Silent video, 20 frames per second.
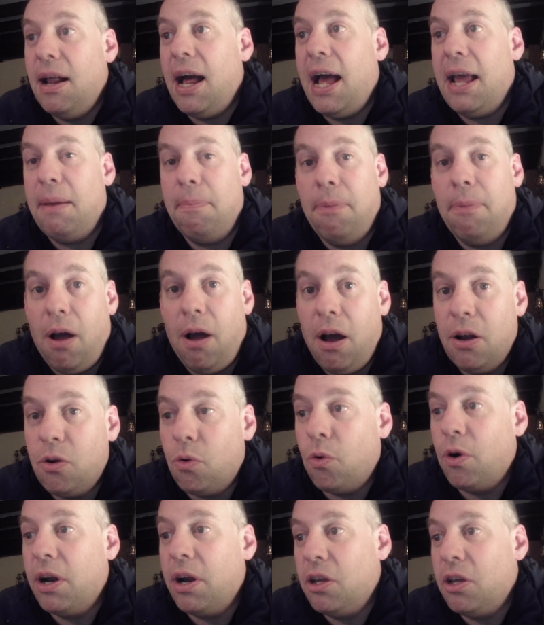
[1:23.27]
a plant
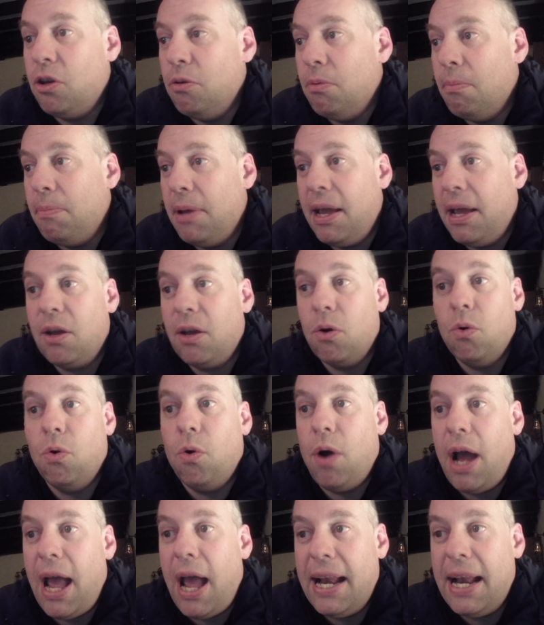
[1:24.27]
or a human being
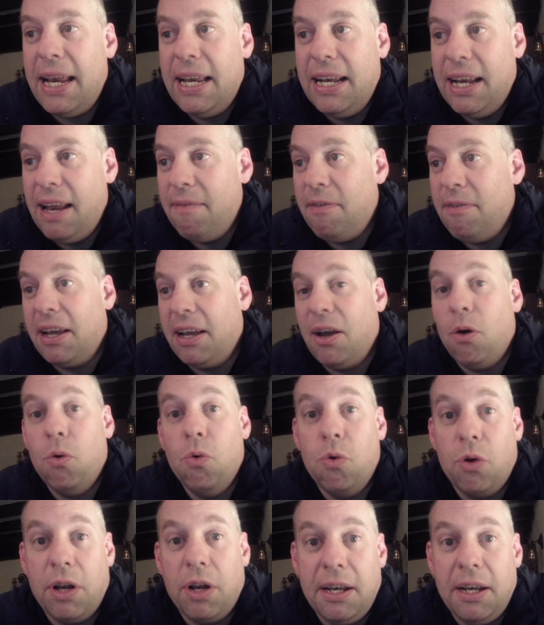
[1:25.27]
or any living
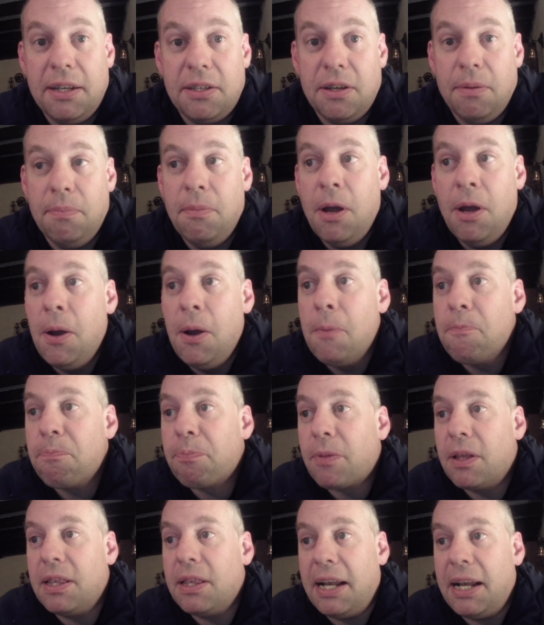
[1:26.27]
organism
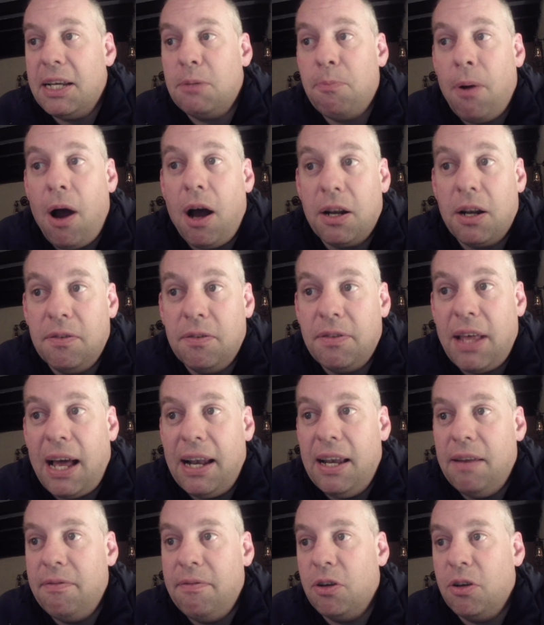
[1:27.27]
that is part of that
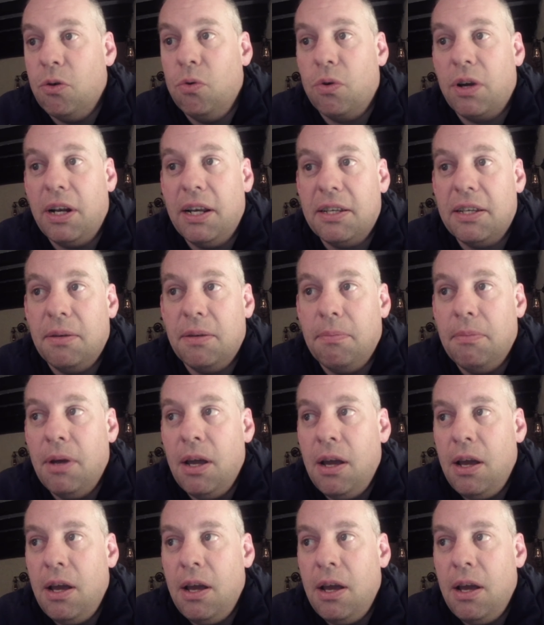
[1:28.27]
living organism.